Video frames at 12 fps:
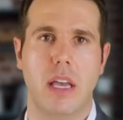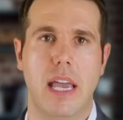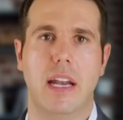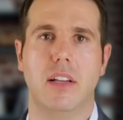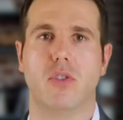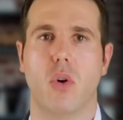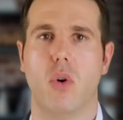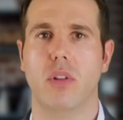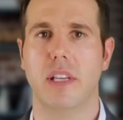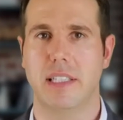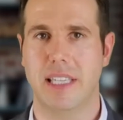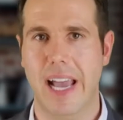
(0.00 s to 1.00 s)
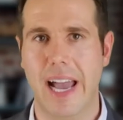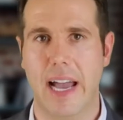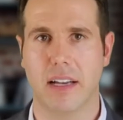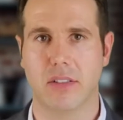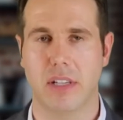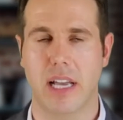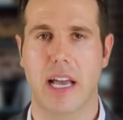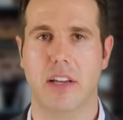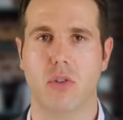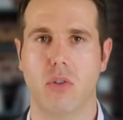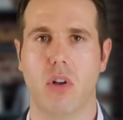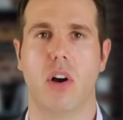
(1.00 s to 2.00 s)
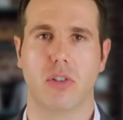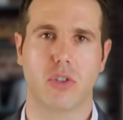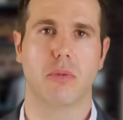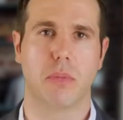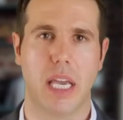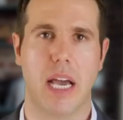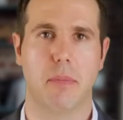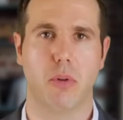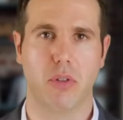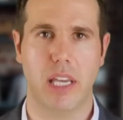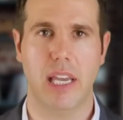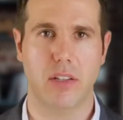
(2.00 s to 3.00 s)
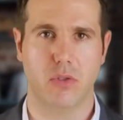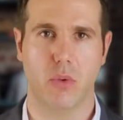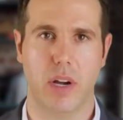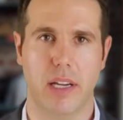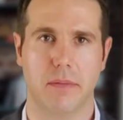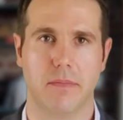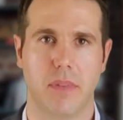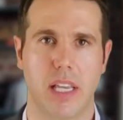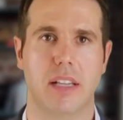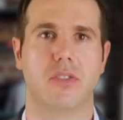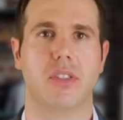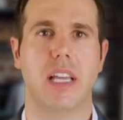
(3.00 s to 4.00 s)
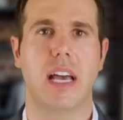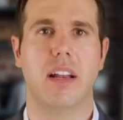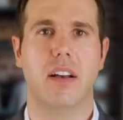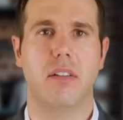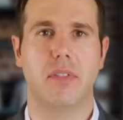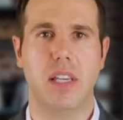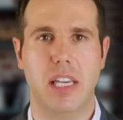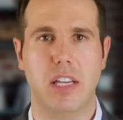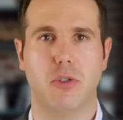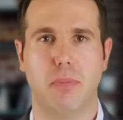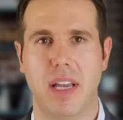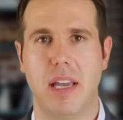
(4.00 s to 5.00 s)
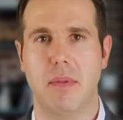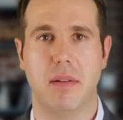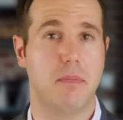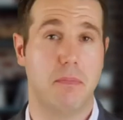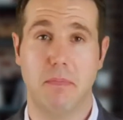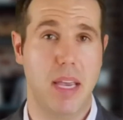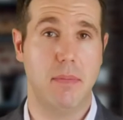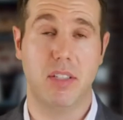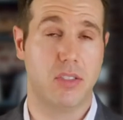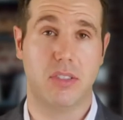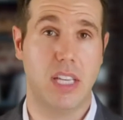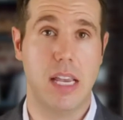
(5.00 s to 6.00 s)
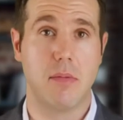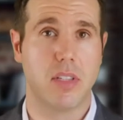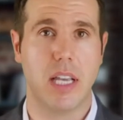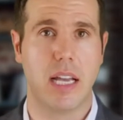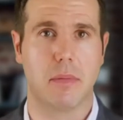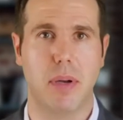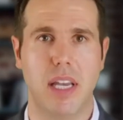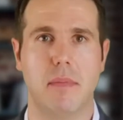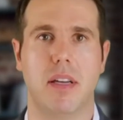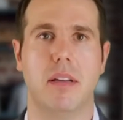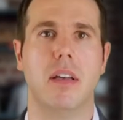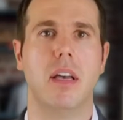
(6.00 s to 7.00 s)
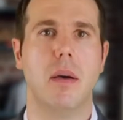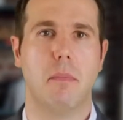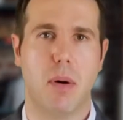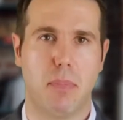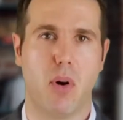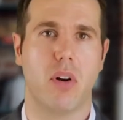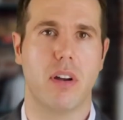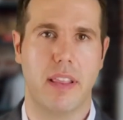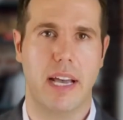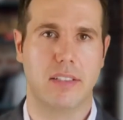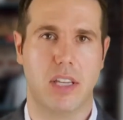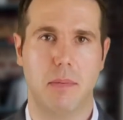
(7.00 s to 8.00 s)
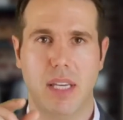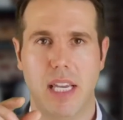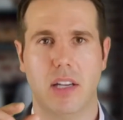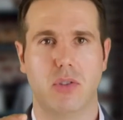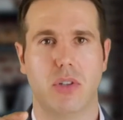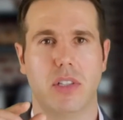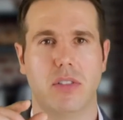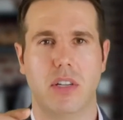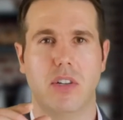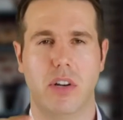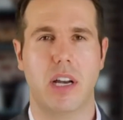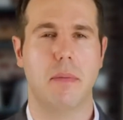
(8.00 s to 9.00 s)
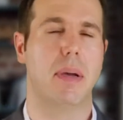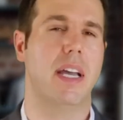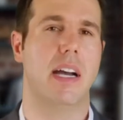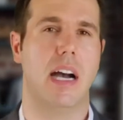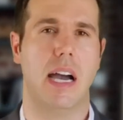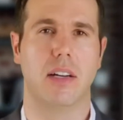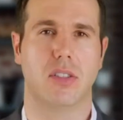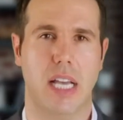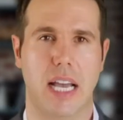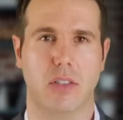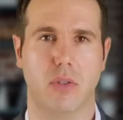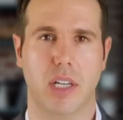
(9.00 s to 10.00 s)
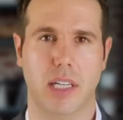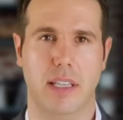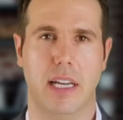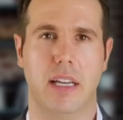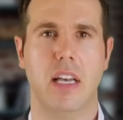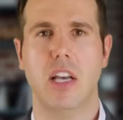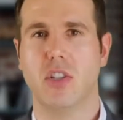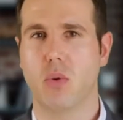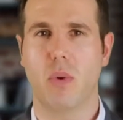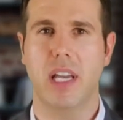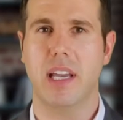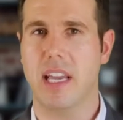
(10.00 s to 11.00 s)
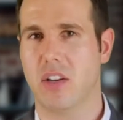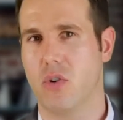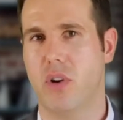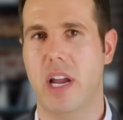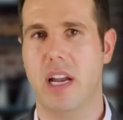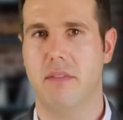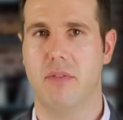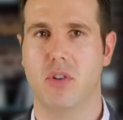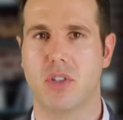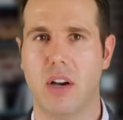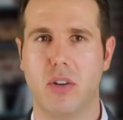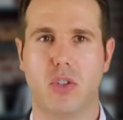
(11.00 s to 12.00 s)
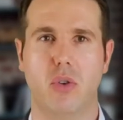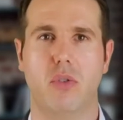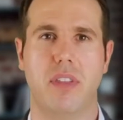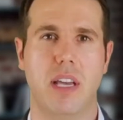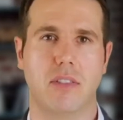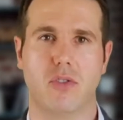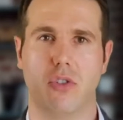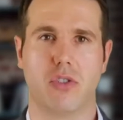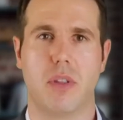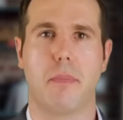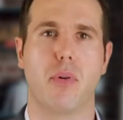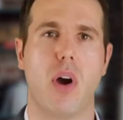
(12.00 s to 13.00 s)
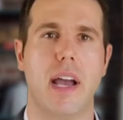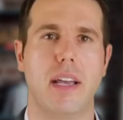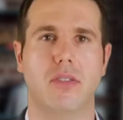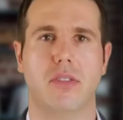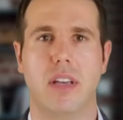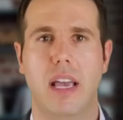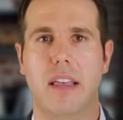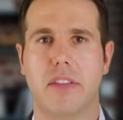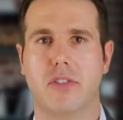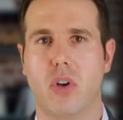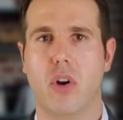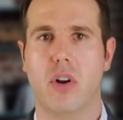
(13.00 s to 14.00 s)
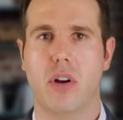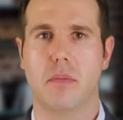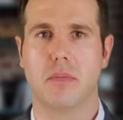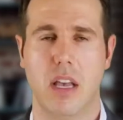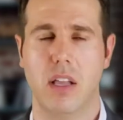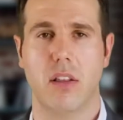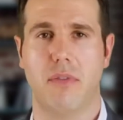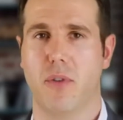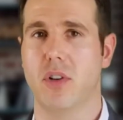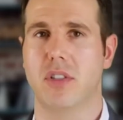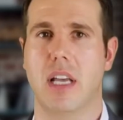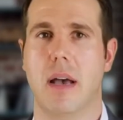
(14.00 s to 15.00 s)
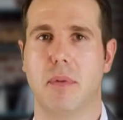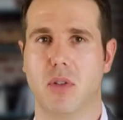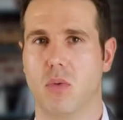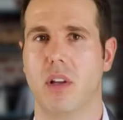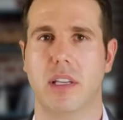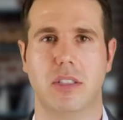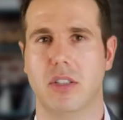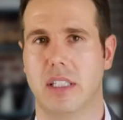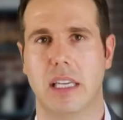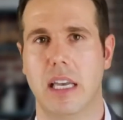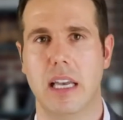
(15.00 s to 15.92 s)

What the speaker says: and it's only taxed at your long-term capital gains rate. Instead of each payment, maybe it's the same exact payment, but part of that's gonna be interest and you're gonna pay a higher tax rate on that. So we can get creative. There's always 2 things. There's the price and the term. The first step is really just